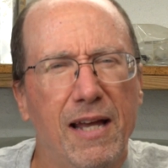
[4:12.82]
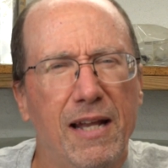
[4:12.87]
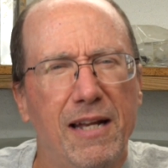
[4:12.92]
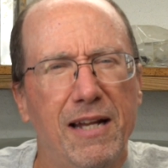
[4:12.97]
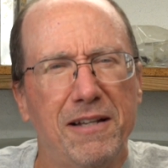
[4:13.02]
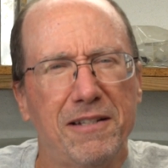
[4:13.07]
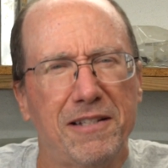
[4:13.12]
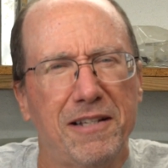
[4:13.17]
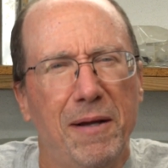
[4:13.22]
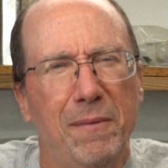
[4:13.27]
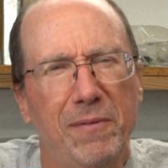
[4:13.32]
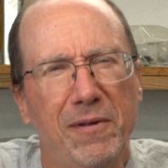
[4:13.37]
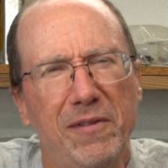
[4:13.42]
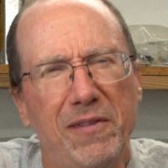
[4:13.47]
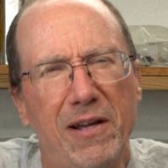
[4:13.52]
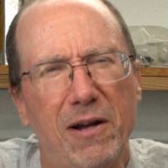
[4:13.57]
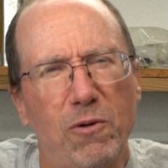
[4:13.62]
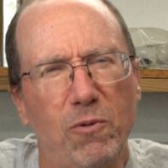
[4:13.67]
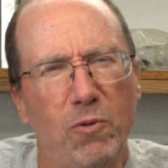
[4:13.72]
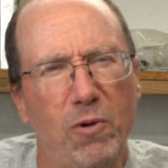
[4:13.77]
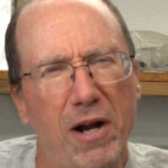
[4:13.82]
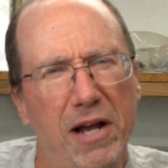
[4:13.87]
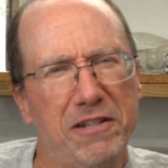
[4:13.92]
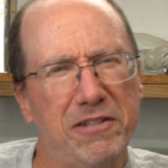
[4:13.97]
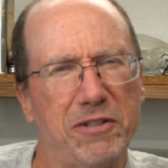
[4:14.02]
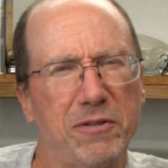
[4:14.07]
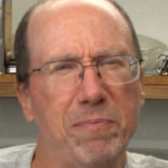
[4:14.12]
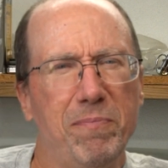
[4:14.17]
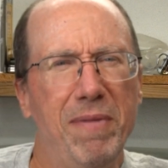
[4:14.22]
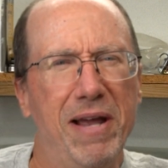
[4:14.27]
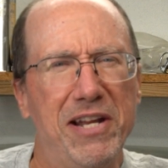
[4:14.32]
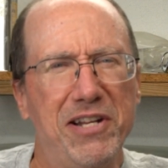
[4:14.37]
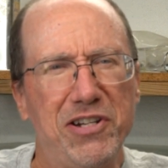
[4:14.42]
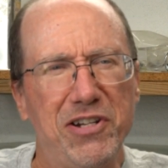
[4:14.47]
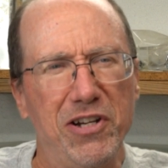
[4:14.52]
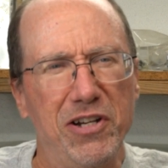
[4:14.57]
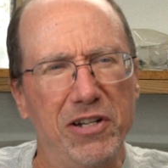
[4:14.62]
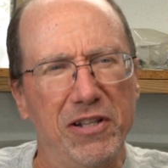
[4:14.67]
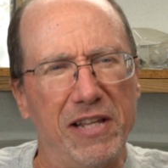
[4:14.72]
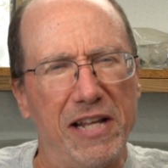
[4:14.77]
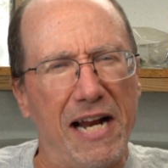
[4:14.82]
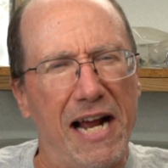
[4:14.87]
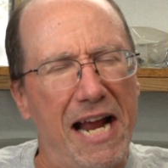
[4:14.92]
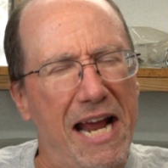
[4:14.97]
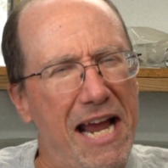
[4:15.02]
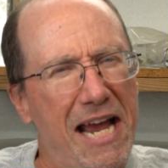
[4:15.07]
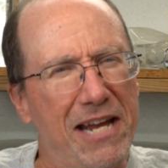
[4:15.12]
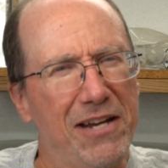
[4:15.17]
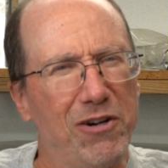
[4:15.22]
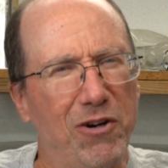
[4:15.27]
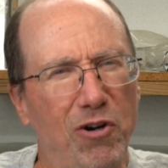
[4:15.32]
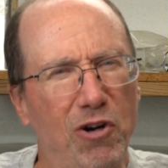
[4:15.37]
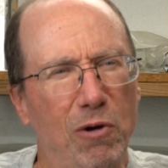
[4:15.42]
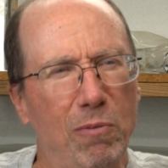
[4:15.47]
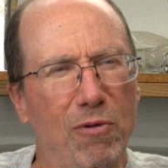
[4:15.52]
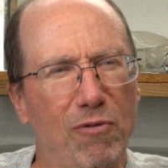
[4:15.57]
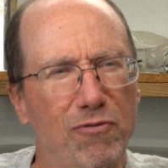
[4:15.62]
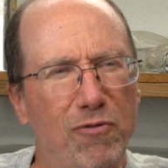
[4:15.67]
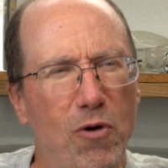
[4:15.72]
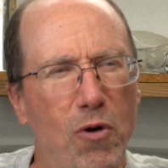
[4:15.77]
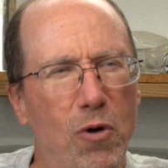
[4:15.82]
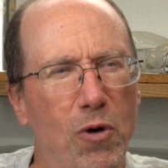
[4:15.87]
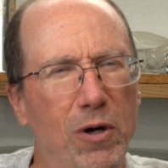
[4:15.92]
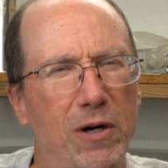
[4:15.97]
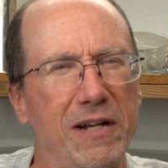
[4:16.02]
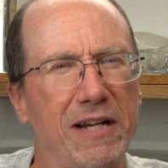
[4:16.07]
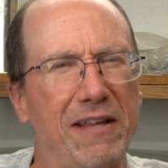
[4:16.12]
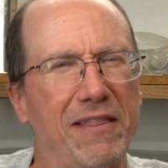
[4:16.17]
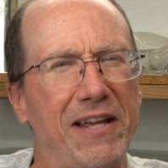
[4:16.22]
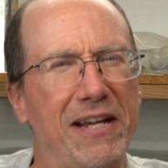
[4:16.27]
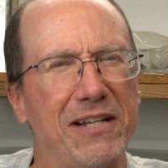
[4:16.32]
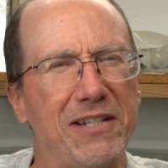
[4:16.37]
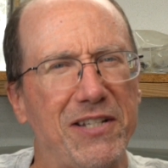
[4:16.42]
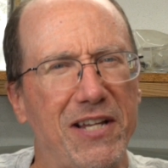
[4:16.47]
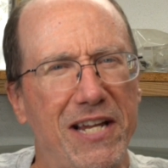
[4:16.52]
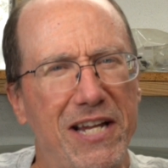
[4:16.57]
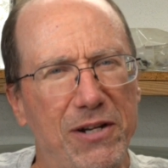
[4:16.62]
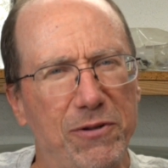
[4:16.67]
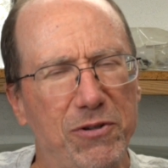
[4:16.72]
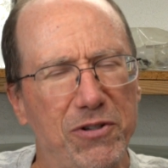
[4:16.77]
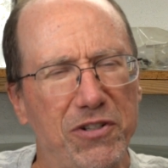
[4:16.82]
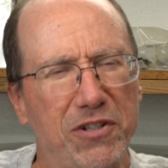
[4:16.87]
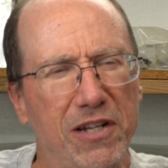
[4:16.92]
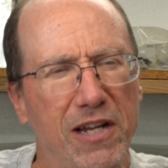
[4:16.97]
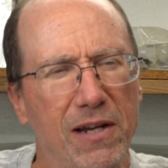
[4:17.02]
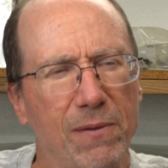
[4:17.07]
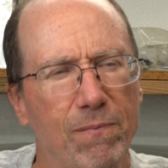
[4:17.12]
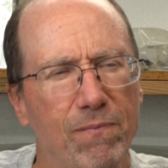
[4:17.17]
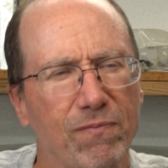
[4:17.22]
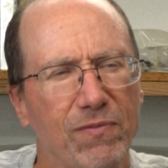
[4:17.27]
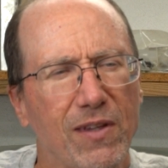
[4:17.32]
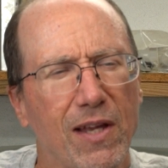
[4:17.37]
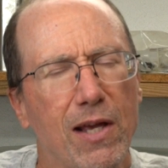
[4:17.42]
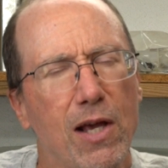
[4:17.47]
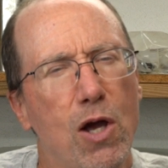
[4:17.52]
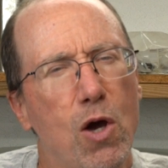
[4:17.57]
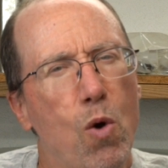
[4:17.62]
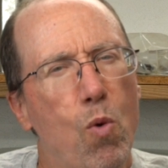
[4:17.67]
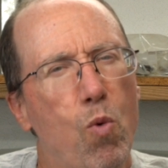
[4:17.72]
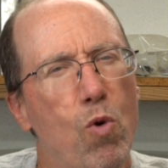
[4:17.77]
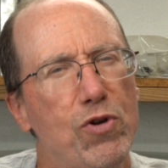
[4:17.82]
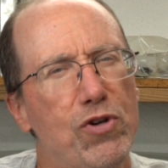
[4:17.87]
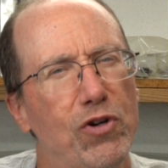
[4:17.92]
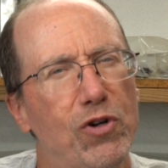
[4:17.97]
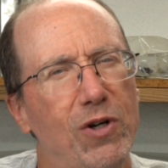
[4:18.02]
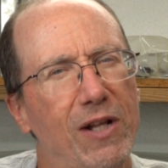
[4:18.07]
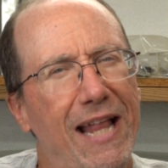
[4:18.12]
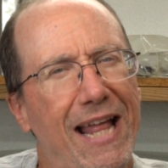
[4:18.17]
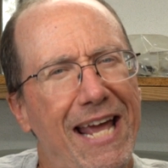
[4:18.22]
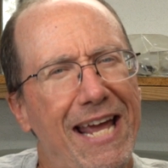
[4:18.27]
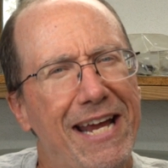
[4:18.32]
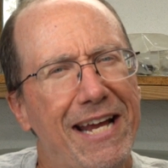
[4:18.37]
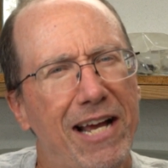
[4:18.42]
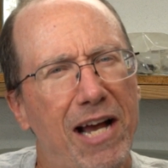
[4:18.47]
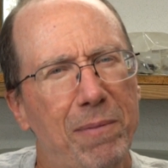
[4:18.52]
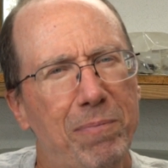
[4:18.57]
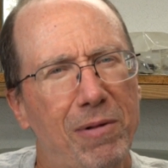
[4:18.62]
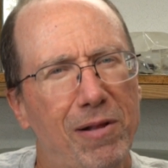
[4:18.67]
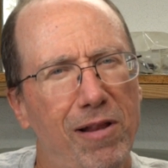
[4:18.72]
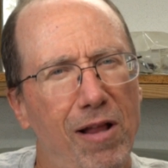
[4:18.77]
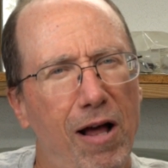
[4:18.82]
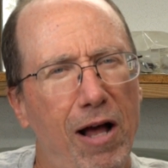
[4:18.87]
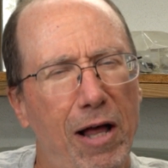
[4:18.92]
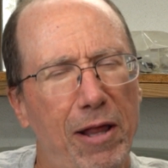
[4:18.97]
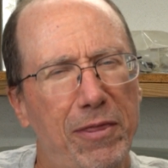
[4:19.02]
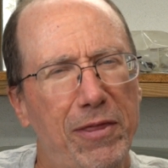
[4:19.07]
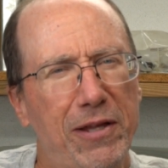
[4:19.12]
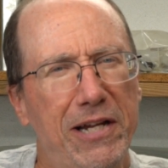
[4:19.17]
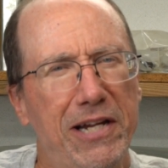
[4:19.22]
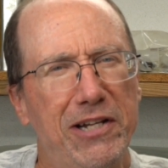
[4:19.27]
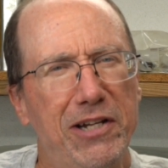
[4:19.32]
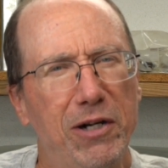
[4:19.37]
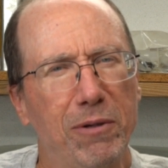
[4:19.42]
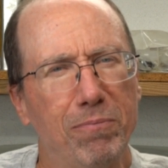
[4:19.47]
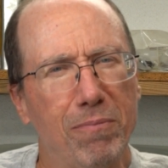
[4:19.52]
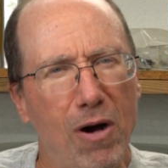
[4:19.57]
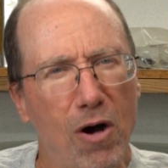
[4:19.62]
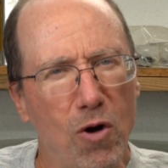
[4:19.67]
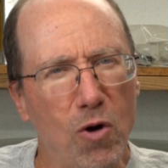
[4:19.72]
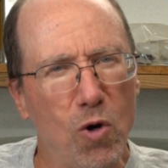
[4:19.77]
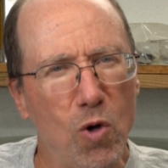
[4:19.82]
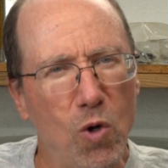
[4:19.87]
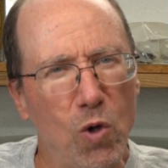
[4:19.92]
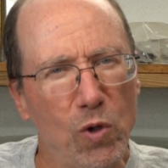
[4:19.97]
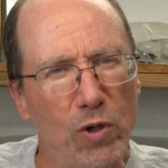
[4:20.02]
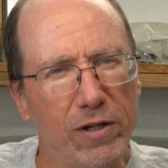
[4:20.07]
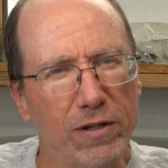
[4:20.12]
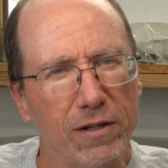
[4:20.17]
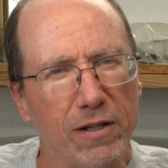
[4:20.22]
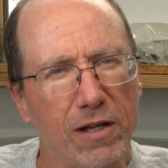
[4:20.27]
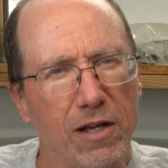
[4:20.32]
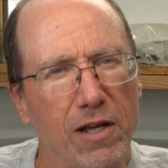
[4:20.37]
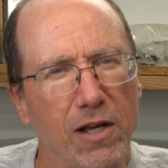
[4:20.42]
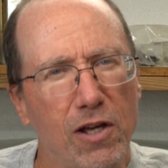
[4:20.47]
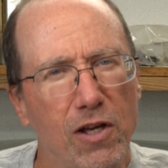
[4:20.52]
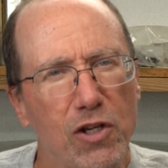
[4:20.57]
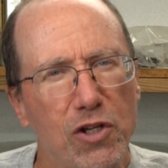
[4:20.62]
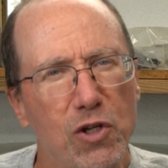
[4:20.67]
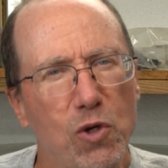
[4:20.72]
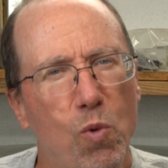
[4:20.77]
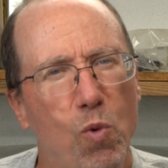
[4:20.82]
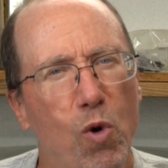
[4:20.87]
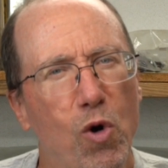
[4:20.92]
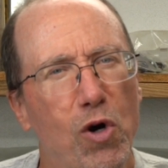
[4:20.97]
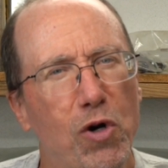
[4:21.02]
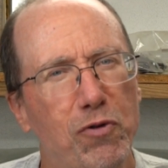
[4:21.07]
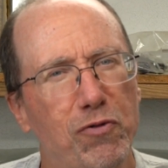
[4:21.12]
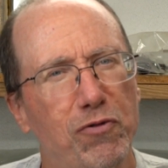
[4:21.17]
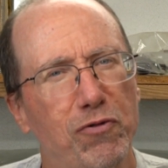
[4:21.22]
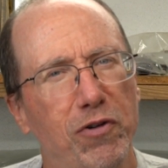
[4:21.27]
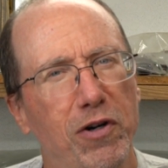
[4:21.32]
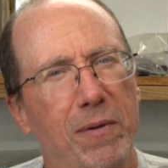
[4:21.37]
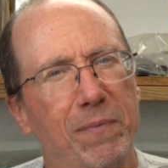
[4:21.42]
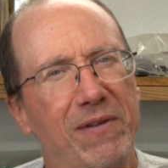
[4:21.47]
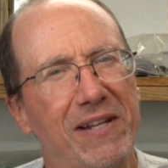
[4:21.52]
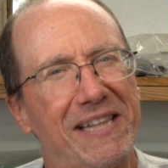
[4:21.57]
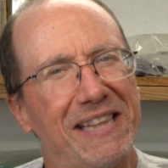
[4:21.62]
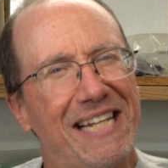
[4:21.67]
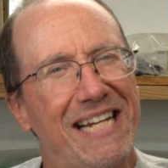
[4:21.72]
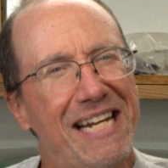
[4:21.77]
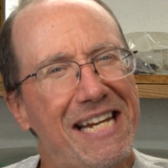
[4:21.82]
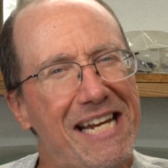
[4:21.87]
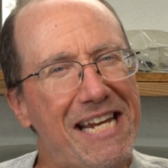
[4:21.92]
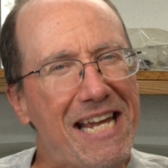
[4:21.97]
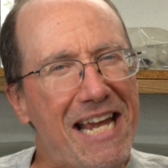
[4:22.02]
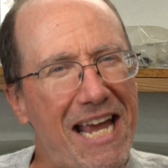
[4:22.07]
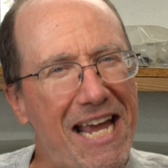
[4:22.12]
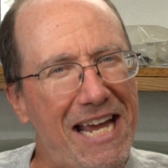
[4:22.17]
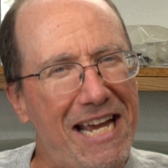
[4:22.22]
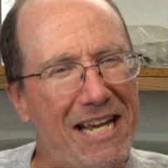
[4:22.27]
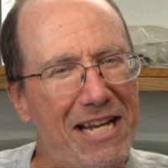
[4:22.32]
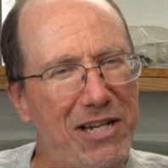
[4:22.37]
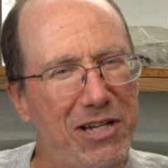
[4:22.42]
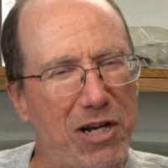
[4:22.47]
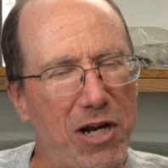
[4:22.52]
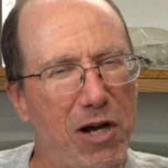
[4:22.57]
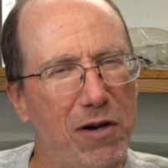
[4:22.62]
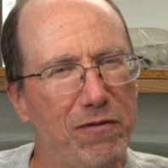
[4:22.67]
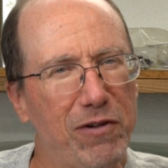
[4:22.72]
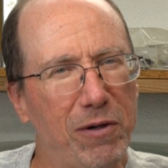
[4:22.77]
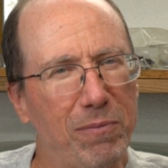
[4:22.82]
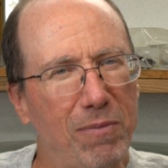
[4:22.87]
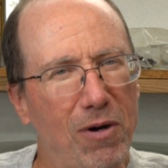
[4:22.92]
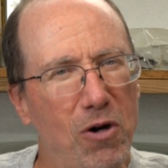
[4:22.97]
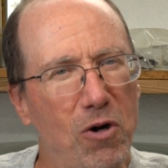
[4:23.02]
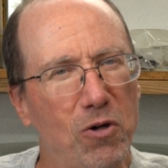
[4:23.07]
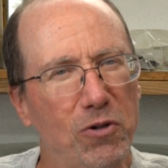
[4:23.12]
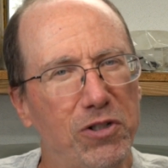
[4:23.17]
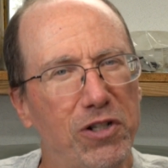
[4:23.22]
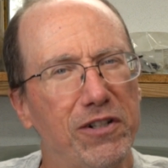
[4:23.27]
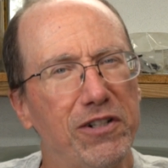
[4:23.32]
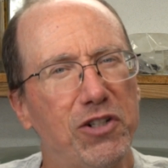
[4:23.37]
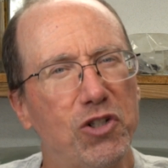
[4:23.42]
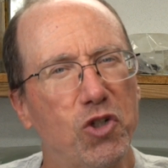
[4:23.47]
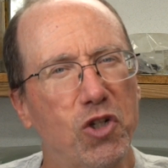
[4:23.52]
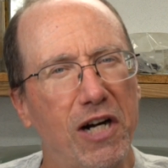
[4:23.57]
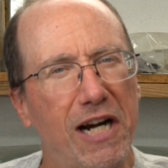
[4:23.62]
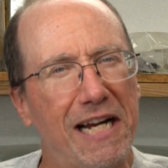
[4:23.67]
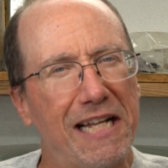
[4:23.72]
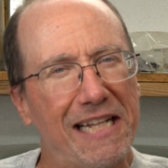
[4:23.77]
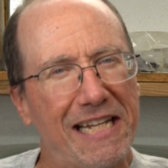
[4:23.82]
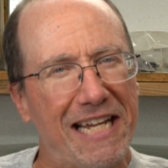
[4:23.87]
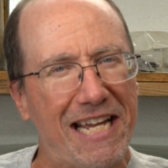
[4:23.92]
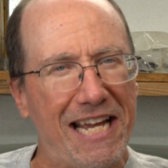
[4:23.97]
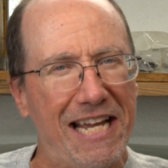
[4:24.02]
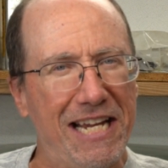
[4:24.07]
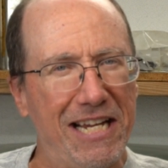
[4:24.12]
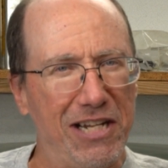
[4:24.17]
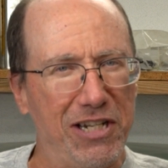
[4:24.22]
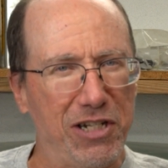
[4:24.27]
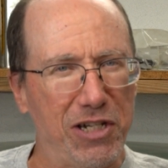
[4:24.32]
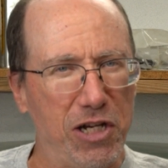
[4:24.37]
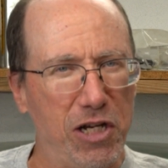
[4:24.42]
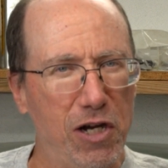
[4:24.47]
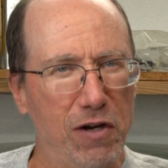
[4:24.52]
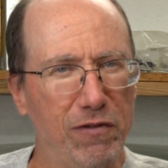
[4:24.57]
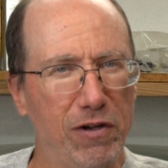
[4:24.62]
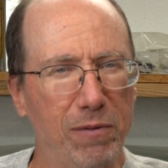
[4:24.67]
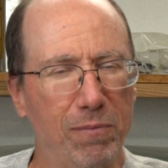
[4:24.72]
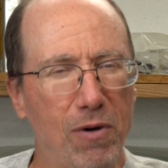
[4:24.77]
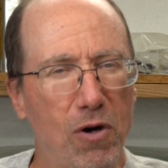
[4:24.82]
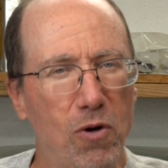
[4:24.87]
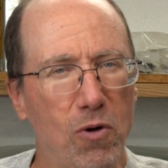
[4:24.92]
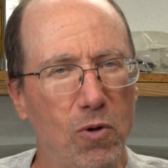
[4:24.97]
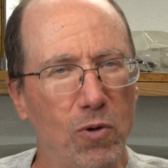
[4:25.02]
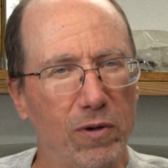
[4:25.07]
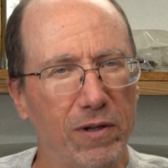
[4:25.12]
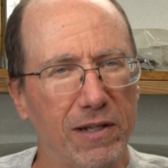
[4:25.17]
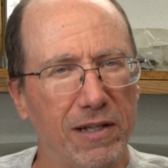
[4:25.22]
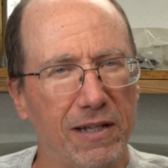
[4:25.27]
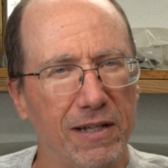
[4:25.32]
Now, something that Russ mentioned that I hadn't heard before, and I think is interesting, when you're laying up cloth in your mold, you work from the leading edge of your mold to the trailing edge of your mold.